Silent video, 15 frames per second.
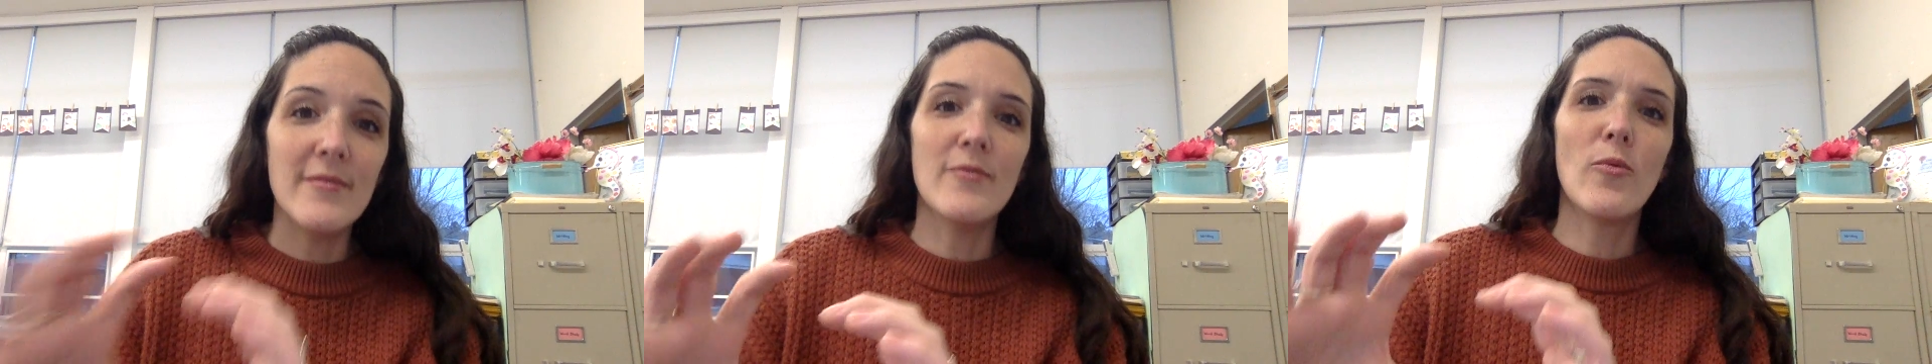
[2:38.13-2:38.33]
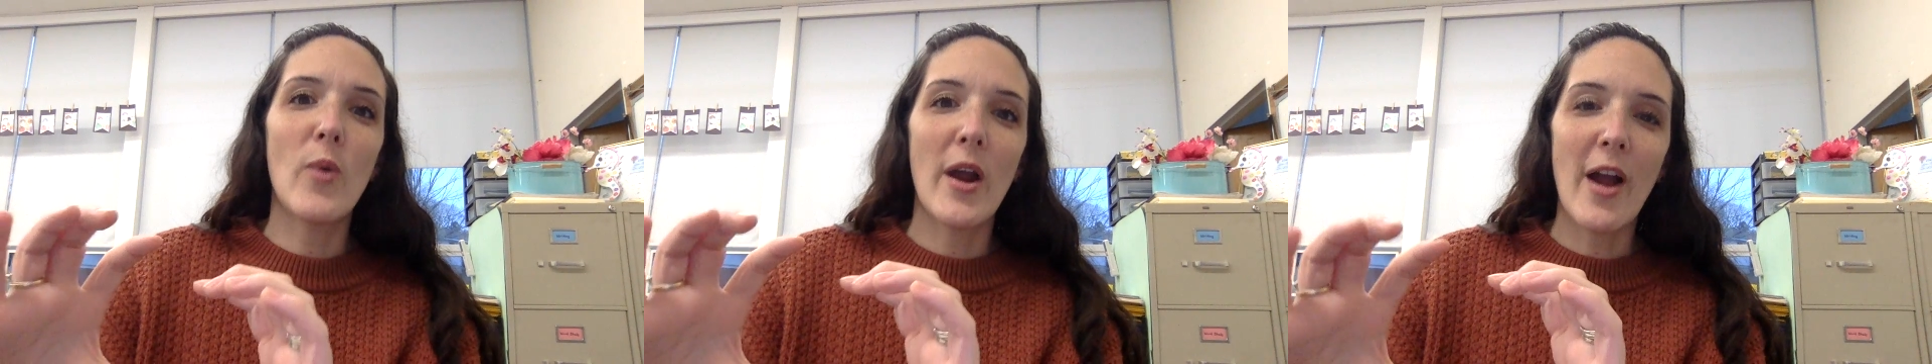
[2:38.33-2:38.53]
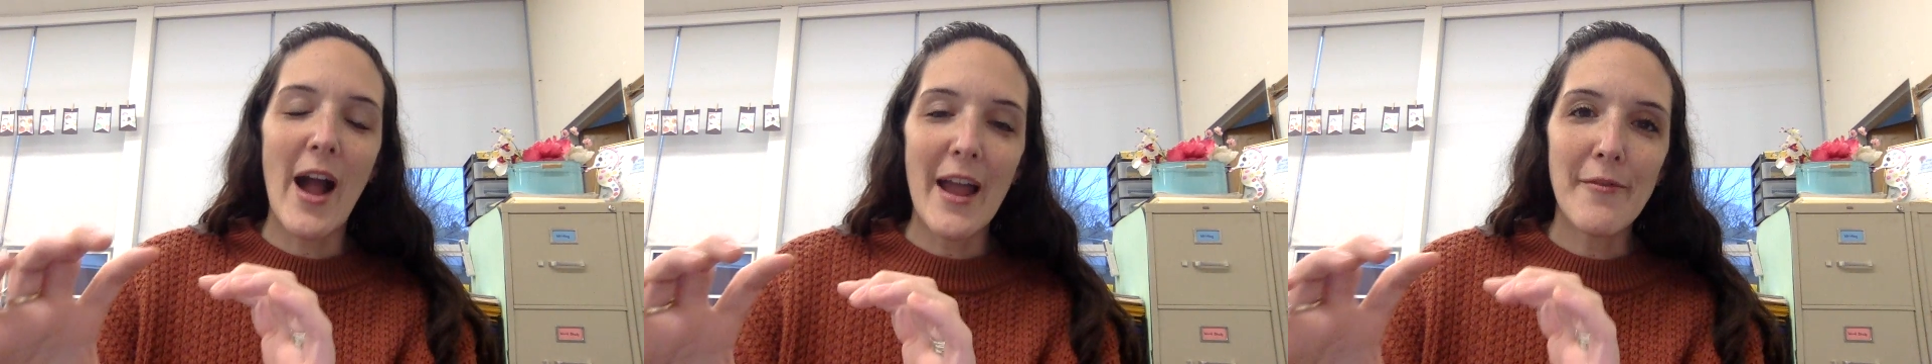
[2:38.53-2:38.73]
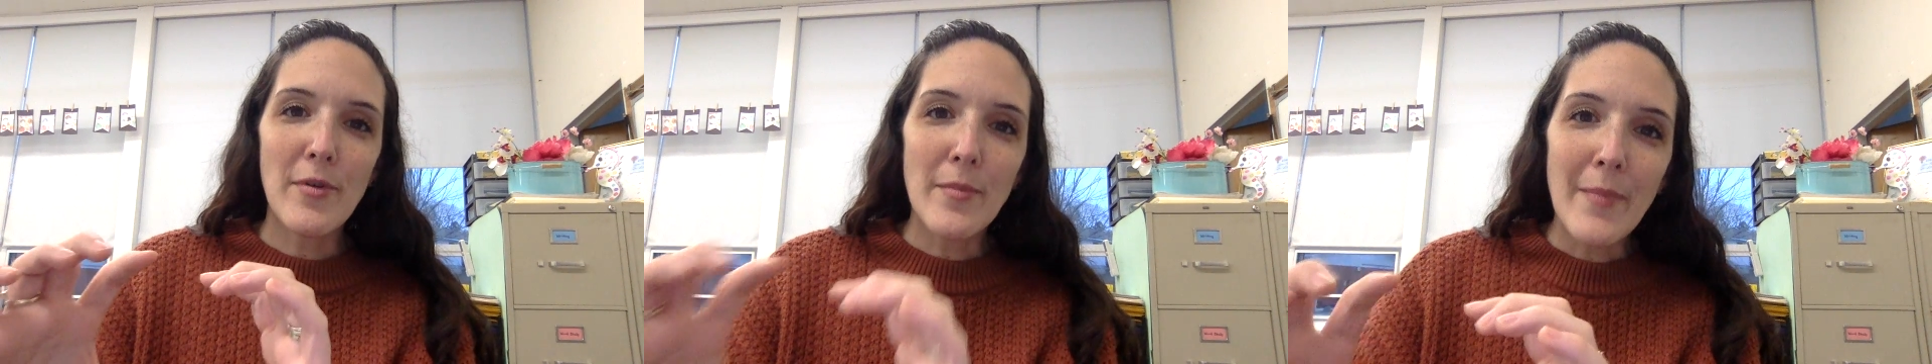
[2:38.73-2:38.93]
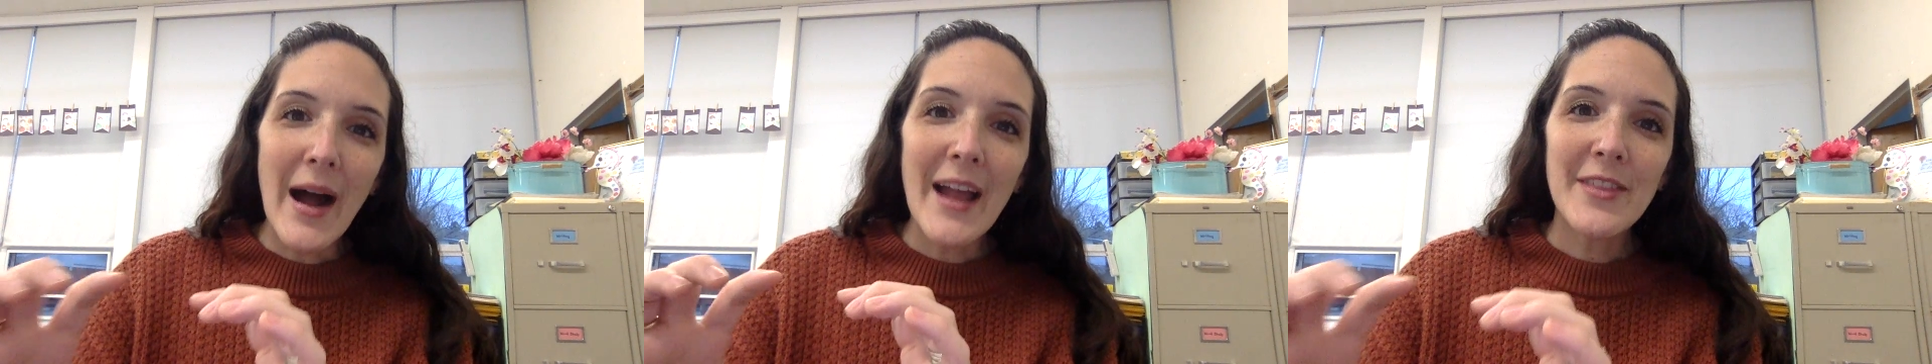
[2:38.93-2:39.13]
where I
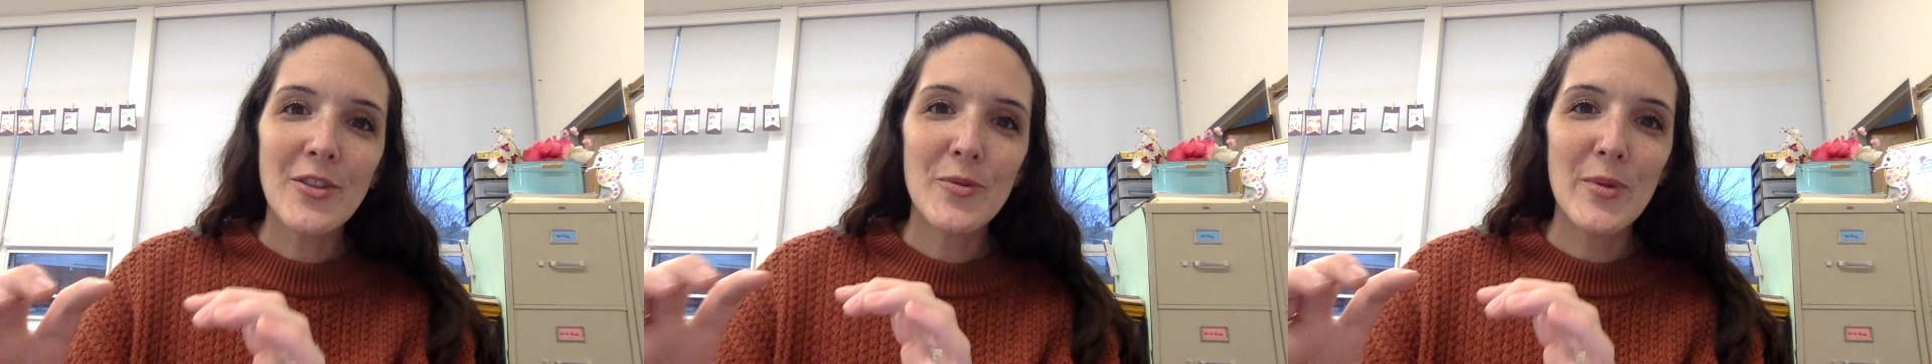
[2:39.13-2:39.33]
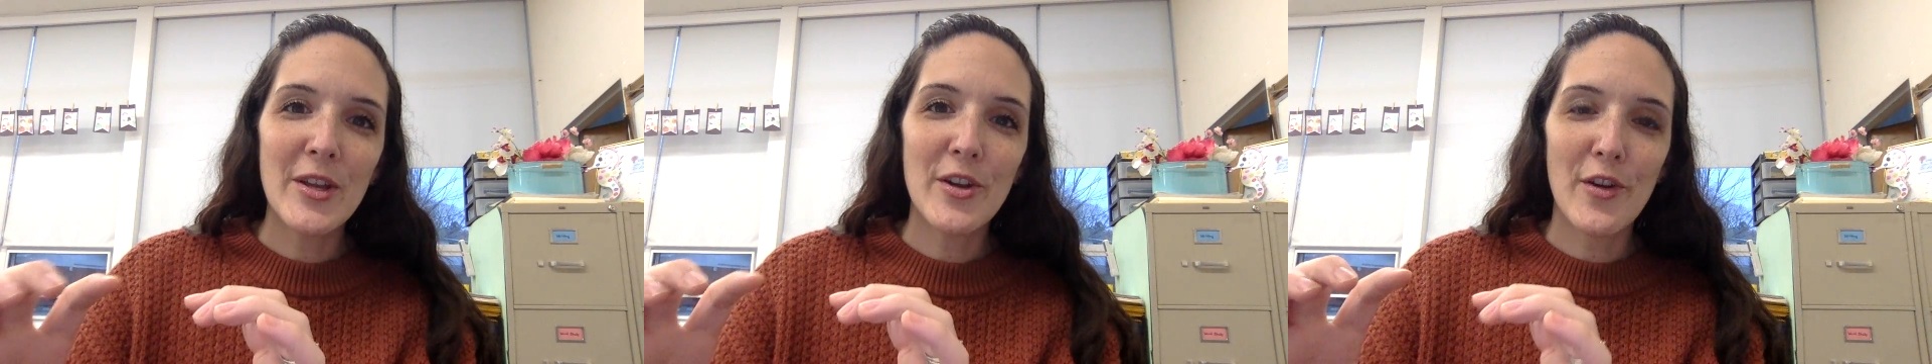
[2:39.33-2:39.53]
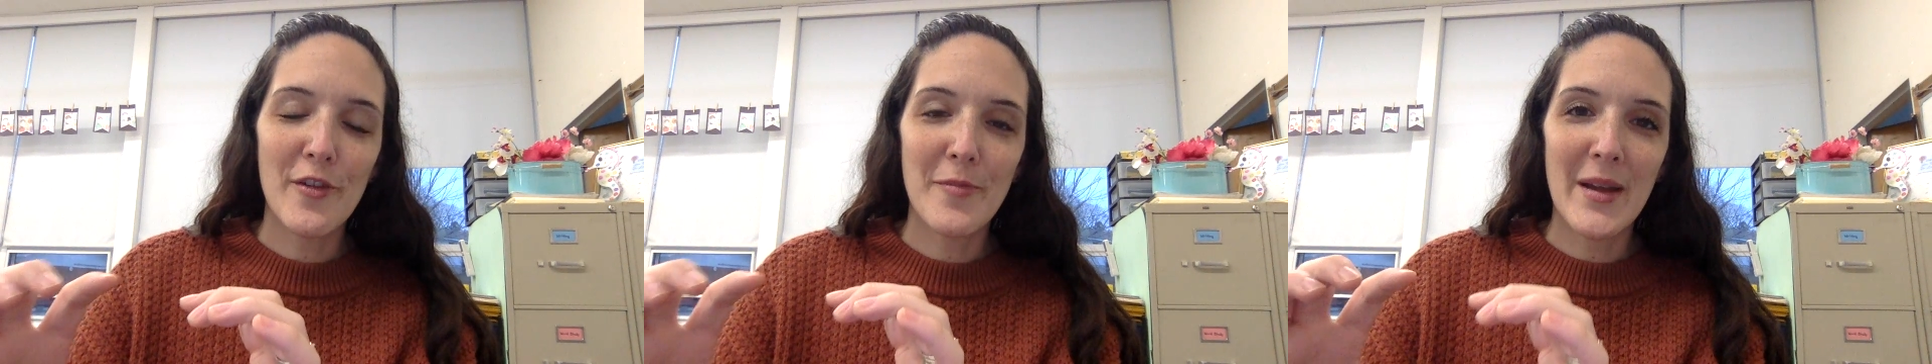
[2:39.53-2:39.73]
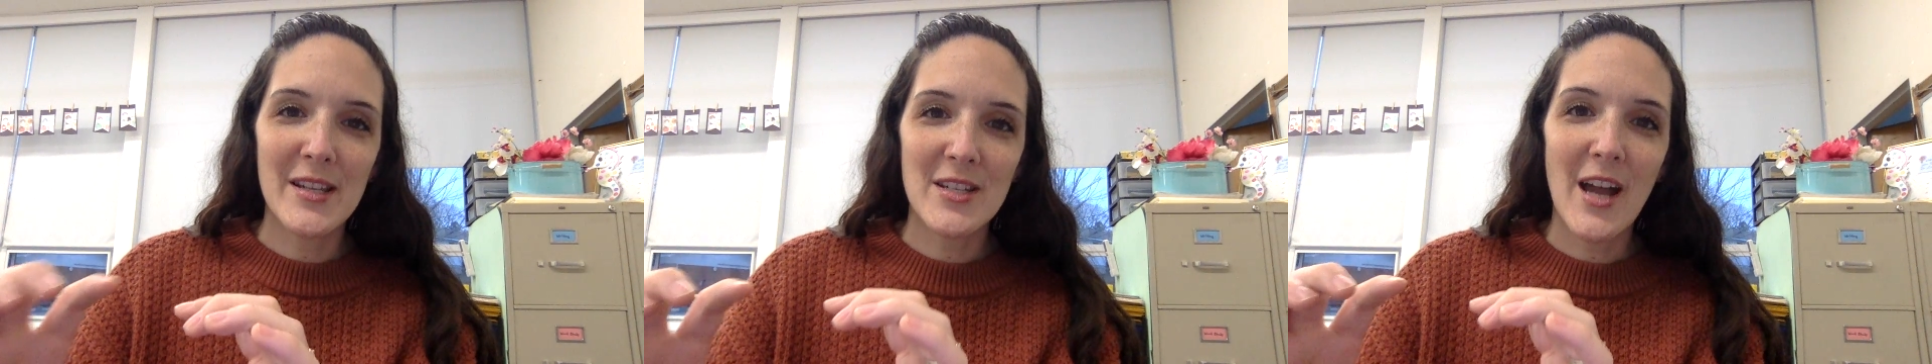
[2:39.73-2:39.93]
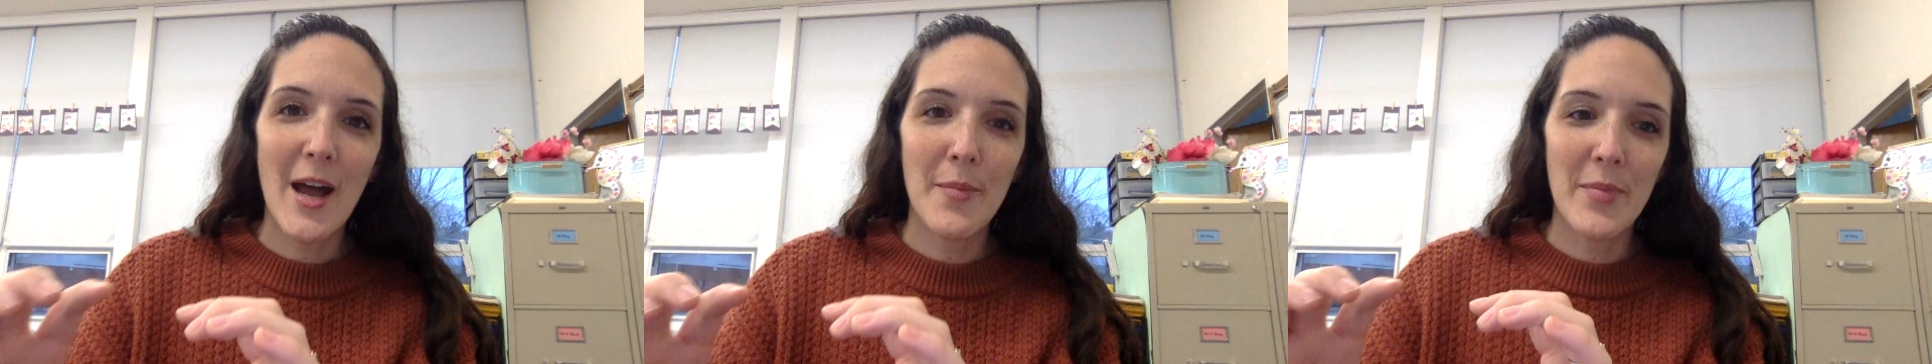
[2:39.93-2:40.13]
remind the reader of my
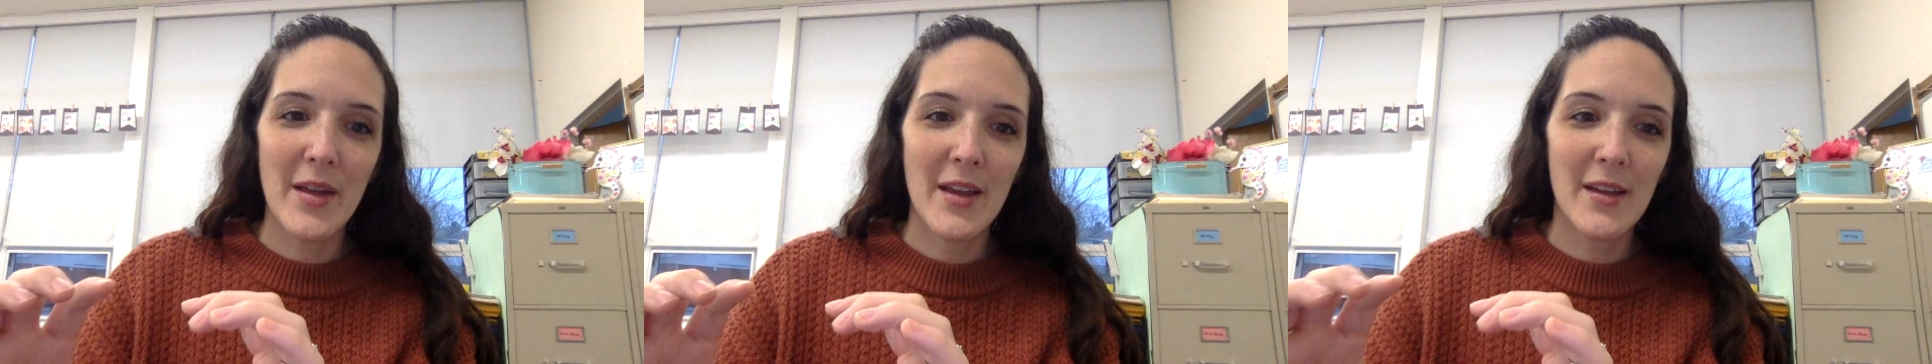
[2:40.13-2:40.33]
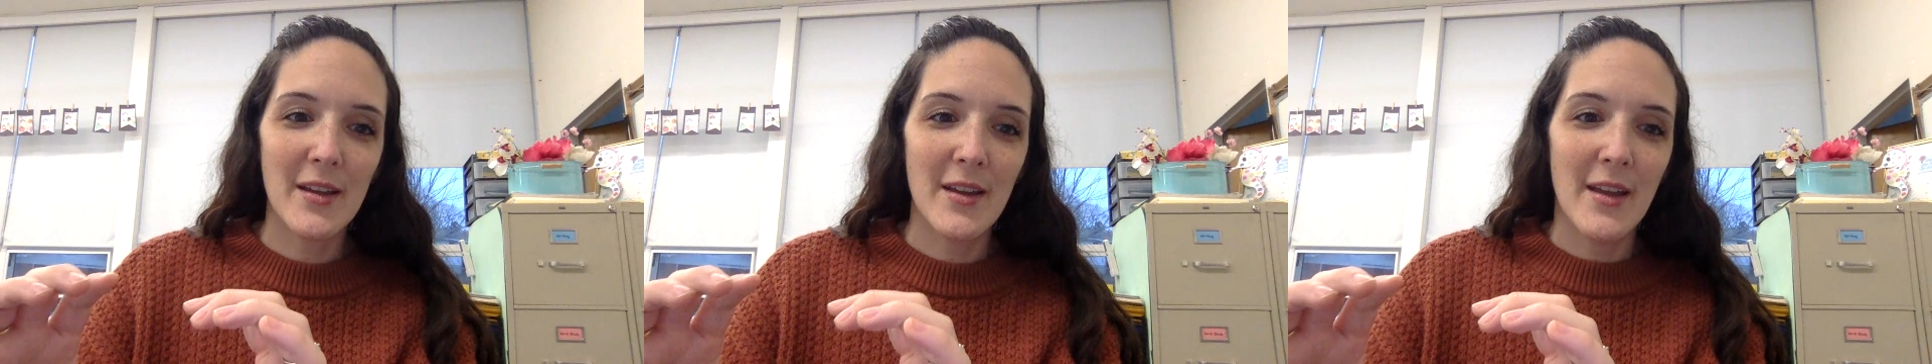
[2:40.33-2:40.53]
topic,